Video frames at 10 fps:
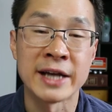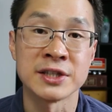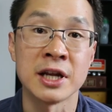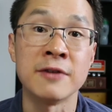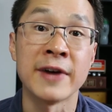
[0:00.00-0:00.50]
as
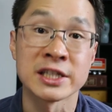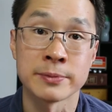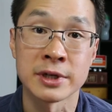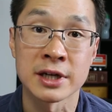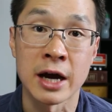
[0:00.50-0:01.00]
an
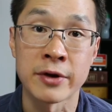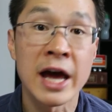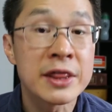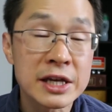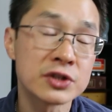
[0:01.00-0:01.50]
investment account.
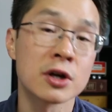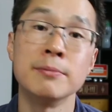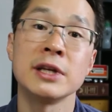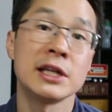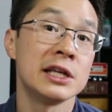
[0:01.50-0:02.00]
And these are
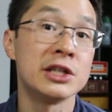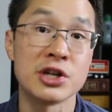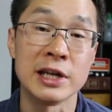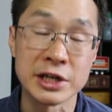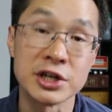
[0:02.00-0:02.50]
completely
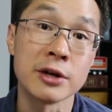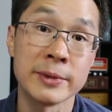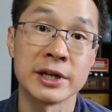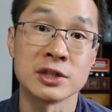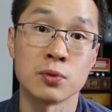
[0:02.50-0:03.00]

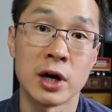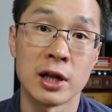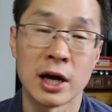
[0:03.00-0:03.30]
legitimate as well.